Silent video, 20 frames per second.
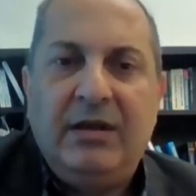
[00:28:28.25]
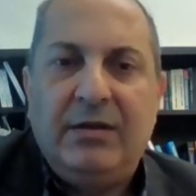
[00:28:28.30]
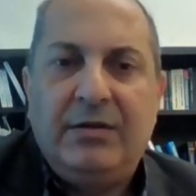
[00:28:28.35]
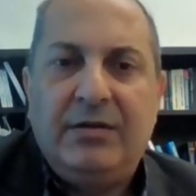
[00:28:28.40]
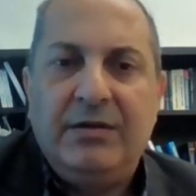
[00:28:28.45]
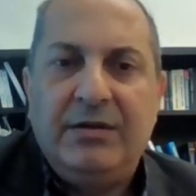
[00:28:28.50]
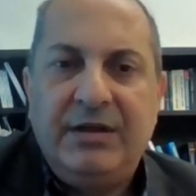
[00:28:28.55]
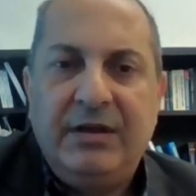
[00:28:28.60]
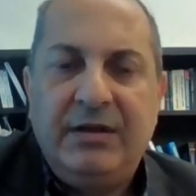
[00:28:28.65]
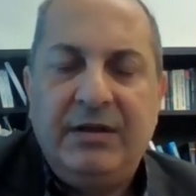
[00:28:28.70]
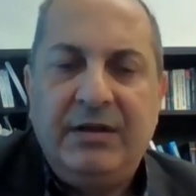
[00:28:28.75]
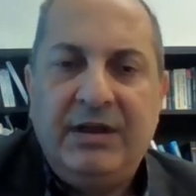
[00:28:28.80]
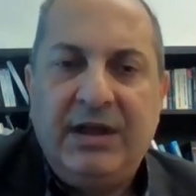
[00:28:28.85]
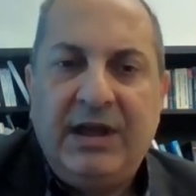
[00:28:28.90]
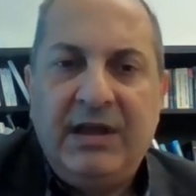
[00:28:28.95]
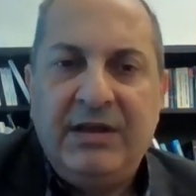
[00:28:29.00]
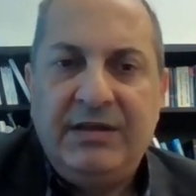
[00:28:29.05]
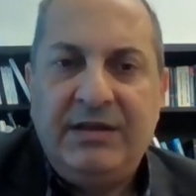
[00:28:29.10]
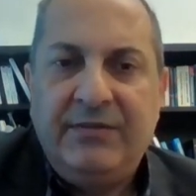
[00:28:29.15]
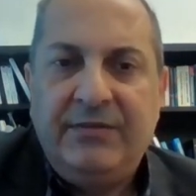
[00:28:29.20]
considered
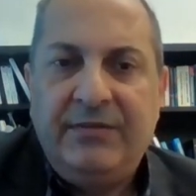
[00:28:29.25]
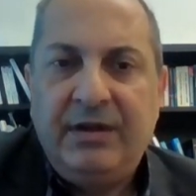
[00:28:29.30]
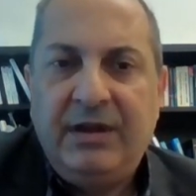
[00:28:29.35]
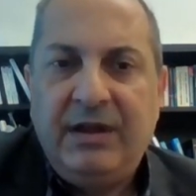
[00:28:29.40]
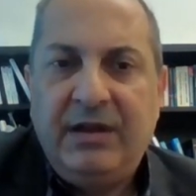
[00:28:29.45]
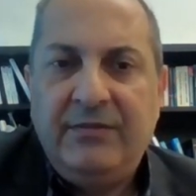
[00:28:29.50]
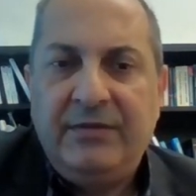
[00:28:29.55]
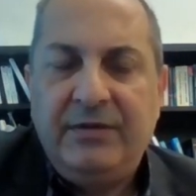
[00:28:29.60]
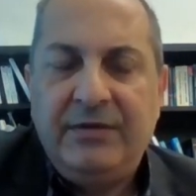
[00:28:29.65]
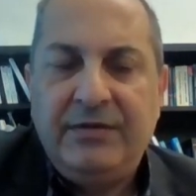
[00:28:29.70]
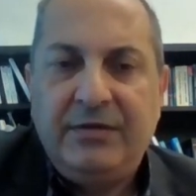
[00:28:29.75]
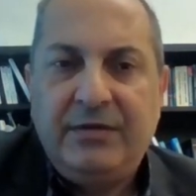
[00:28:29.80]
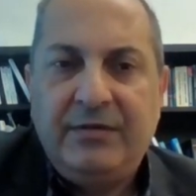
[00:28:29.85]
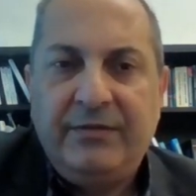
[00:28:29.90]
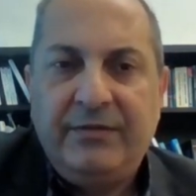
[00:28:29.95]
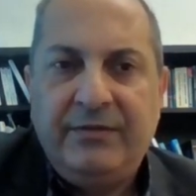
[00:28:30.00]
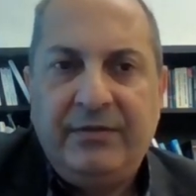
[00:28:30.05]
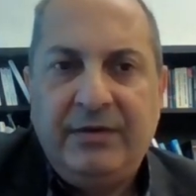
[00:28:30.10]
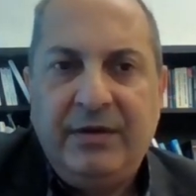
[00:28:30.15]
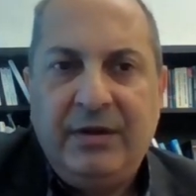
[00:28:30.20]
as different levels of
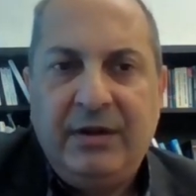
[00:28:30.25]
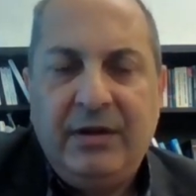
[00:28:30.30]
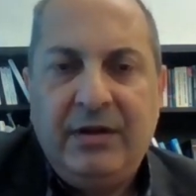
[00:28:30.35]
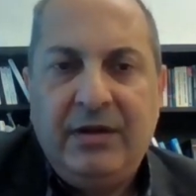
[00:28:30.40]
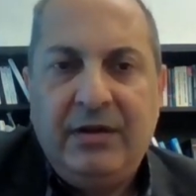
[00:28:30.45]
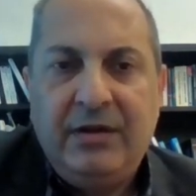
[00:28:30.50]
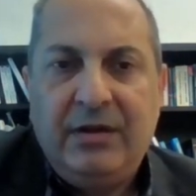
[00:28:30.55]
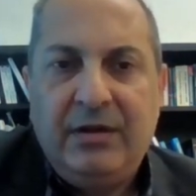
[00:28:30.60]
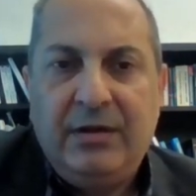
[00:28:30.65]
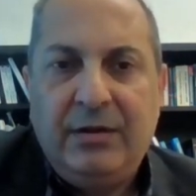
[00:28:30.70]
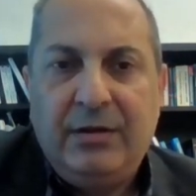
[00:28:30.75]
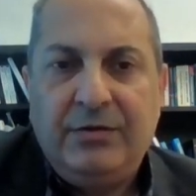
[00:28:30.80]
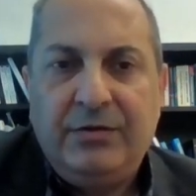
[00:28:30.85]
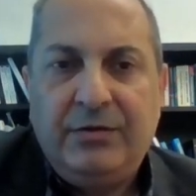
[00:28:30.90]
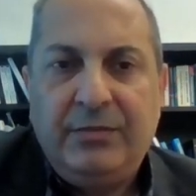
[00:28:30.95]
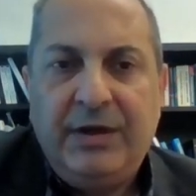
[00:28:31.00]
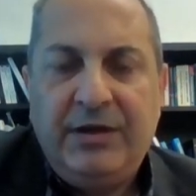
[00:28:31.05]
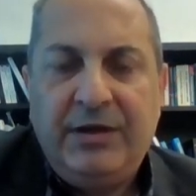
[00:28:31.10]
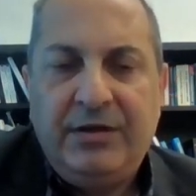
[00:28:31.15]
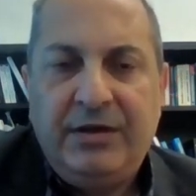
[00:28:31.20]

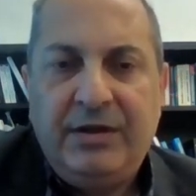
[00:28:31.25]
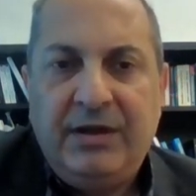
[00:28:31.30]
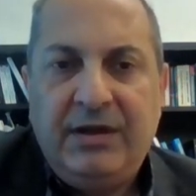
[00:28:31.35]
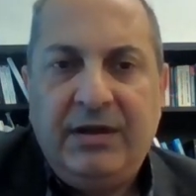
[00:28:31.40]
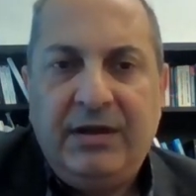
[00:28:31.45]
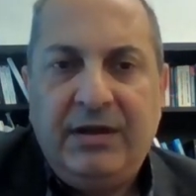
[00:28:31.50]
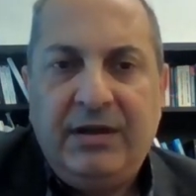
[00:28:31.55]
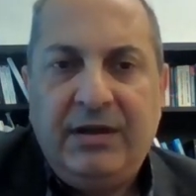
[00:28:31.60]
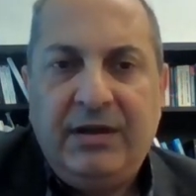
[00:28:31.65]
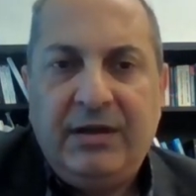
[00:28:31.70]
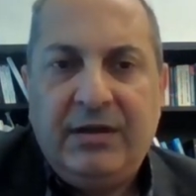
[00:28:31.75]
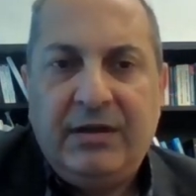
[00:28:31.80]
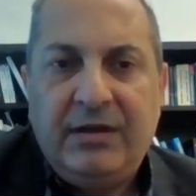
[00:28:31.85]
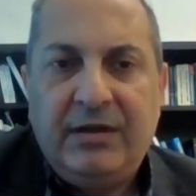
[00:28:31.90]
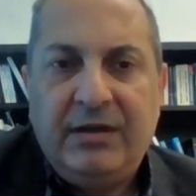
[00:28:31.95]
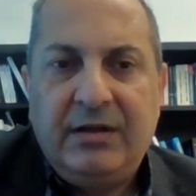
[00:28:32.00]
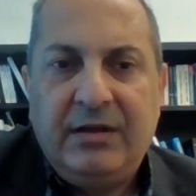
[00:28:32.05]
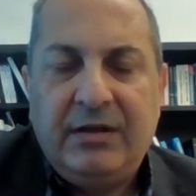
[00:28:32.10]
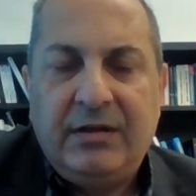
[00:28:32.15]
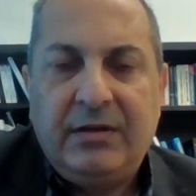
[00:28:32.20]
automation in the
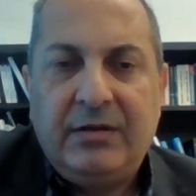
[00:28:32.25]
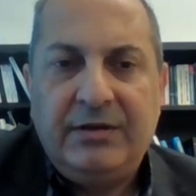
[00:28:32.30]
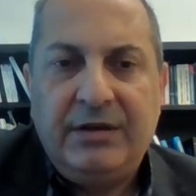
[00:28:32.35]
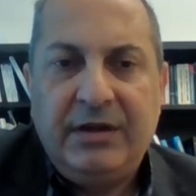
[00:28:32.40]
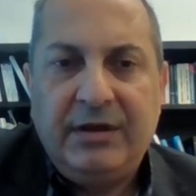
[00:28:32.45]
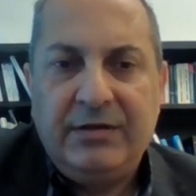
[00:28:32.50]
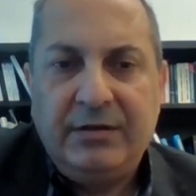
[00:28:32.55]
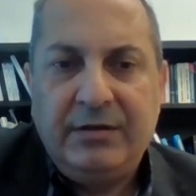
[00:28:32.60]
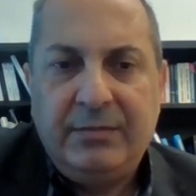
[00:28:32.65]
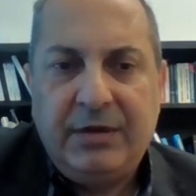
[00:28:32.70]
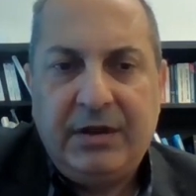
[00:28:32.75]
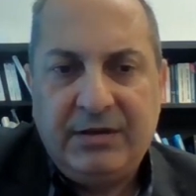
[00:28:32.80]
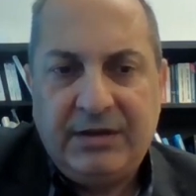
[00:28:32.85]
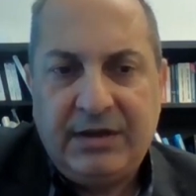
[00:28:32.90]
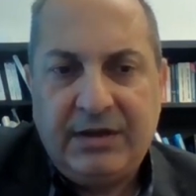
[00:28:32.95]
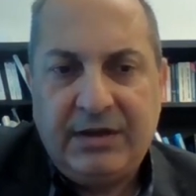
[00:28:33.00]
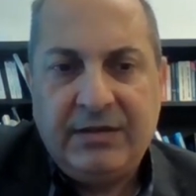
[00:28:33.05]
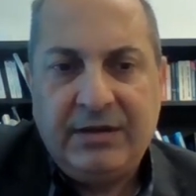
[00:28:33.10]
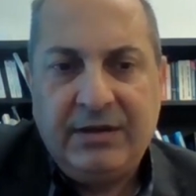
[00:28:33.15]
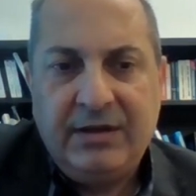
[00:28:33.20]
construction
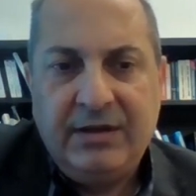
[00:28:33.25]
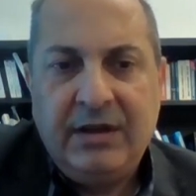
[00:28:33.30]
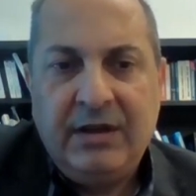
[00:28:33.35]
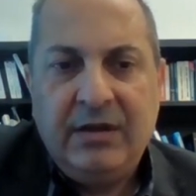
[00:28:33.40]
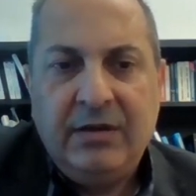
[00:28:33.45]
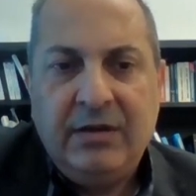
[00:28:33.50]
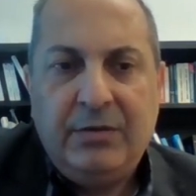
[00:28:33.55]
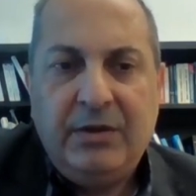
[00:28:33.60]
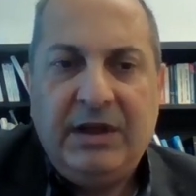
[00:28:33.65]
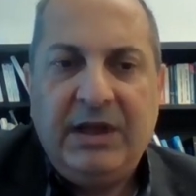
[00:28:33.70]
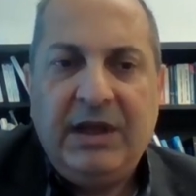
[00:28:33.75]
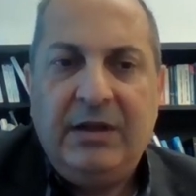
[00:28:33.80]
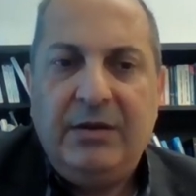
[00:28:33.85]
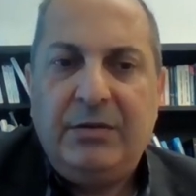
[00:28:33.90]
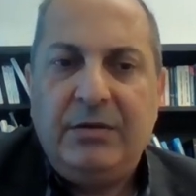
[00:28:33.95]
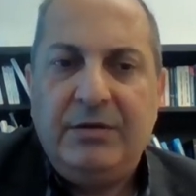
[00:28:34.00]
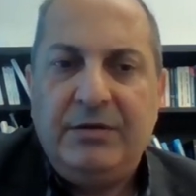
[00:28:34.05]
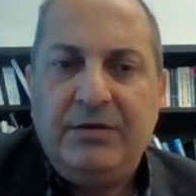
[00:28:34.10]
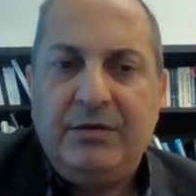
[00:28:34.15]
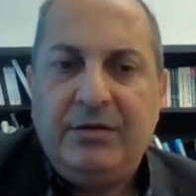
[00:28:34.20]
process. We can
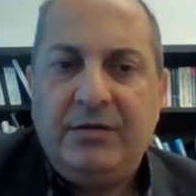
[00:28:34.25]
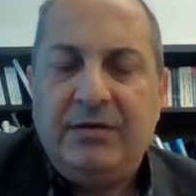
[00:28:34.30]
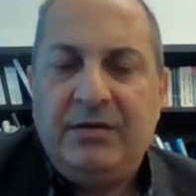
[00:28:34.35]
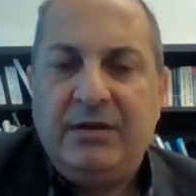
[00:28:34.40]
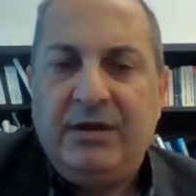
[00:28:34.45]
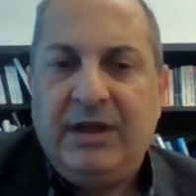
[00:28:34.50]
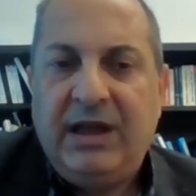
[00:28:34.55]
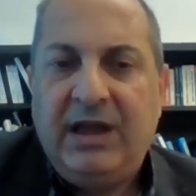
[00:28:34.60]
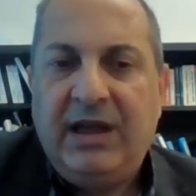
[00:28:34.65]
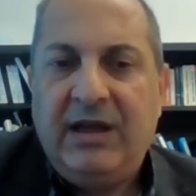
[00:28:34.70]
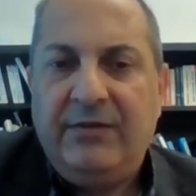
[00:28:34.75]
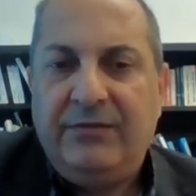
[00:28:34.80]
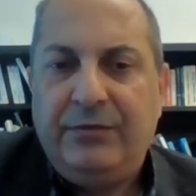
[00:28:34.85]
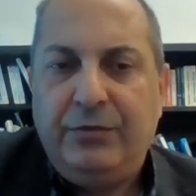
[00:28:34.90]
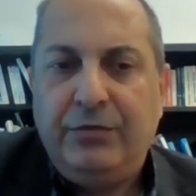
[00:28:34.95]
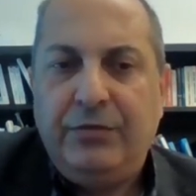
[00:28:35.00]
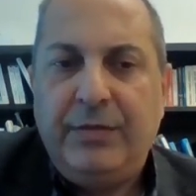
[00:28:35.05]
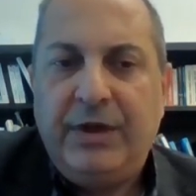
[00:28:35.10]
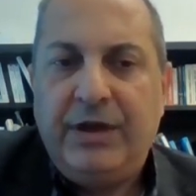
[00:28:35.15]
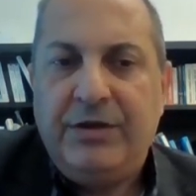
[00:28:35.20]
also have
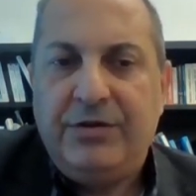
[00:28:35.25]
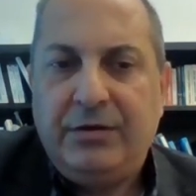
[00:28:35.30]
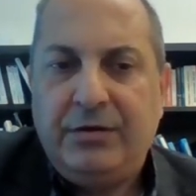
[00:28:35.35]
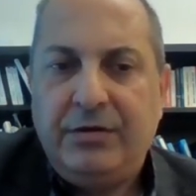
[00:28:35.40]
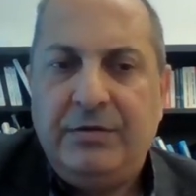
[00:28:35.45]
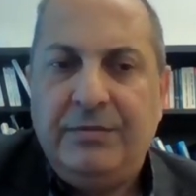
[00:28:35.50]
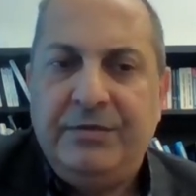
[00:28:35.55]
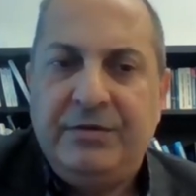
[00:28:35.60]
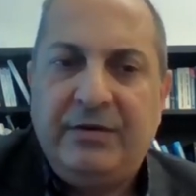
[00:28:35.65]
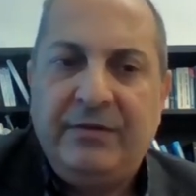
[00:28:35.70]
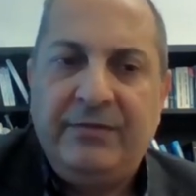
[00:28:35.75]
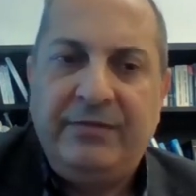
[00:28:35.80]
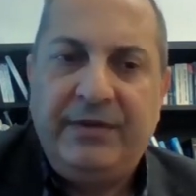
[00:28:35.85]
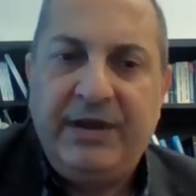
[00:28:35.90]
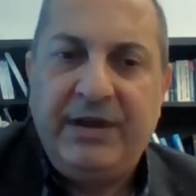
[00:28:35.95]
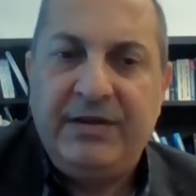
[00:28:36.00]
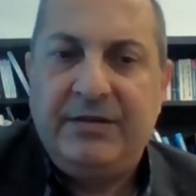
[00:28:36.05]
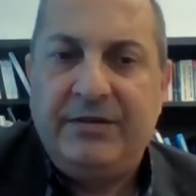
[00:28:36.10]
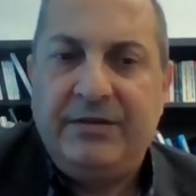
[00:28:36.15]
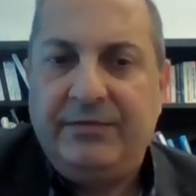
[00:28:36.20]
two major groups of
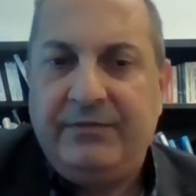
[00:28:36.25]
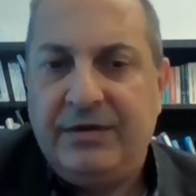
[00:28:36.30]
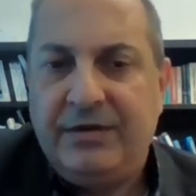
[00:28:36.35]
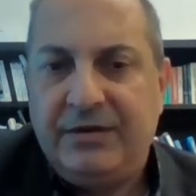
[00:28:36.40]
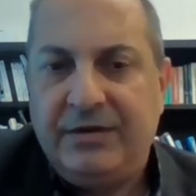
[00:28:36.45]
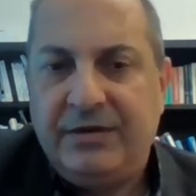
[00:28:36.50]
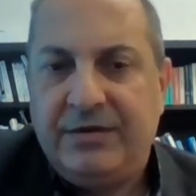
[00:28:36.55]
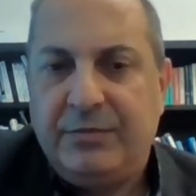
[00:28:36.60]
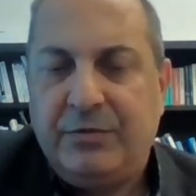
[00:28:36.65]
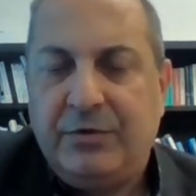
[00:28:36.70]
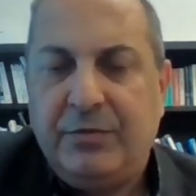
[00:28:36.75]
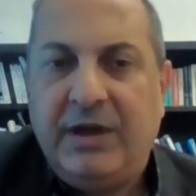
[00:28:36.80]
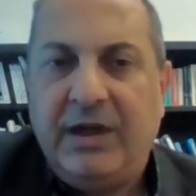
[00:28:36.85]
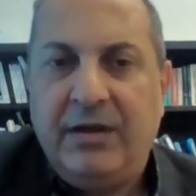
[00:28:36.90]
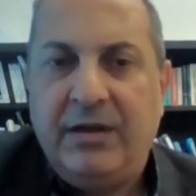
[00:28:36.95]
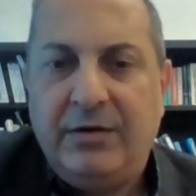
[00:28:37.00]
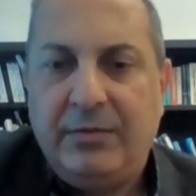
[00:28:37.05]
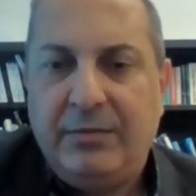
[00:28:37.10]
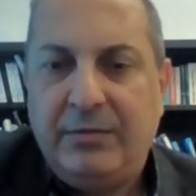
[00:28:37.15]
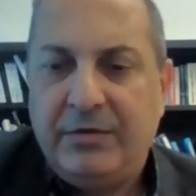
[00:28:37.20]
fixed versus
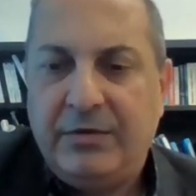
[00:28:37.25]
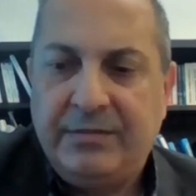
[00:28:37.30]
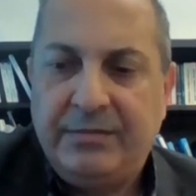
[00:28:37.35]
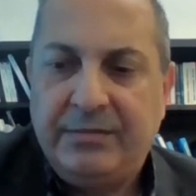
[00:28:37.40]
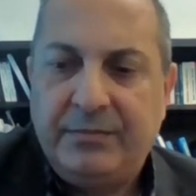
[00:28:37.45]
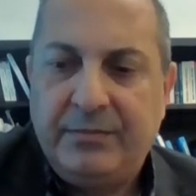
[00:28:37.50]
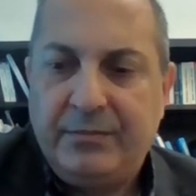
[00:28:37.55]
mobile robots.